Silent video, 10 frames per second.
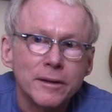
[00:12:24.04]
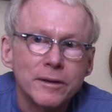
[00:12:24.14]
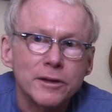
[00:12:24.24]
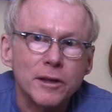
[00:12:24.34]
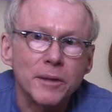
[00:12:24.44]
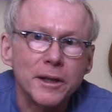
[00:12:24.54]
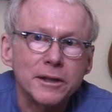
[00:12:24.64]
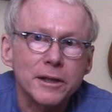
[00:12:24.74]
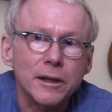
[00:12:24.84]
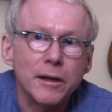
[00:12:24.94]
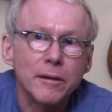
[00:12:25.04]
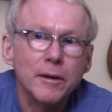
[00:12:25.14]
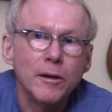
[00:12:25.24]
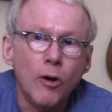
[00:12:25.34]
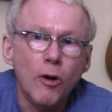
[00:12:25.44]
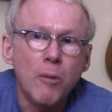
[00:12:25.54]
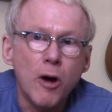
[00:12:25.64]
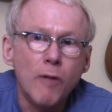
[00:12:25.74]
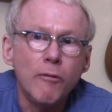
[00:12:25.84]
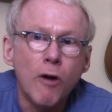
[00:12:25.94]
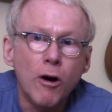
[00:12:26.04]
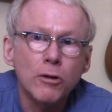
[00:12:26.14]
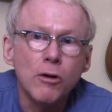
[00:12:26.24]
somebody saying, "Hey man, fuck